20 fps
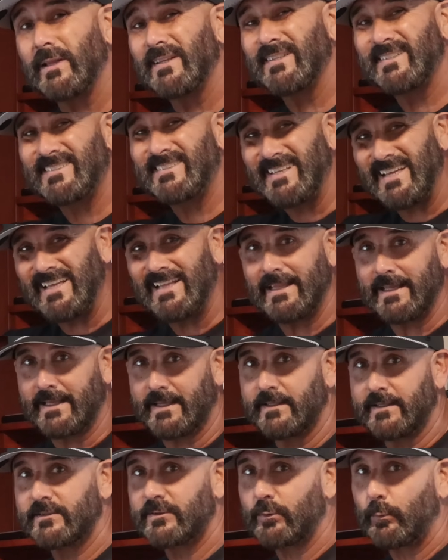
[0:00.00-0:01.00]
to
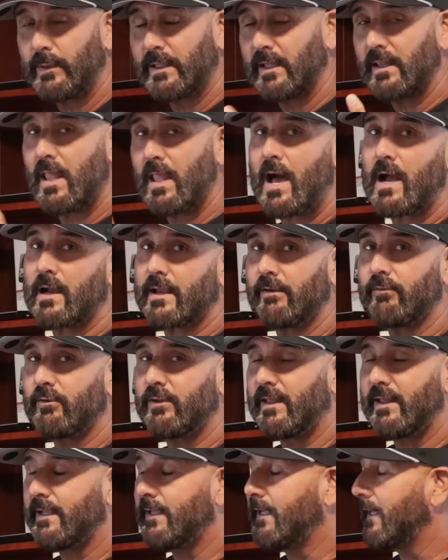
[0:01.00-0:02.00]
ceiling so we can lock everything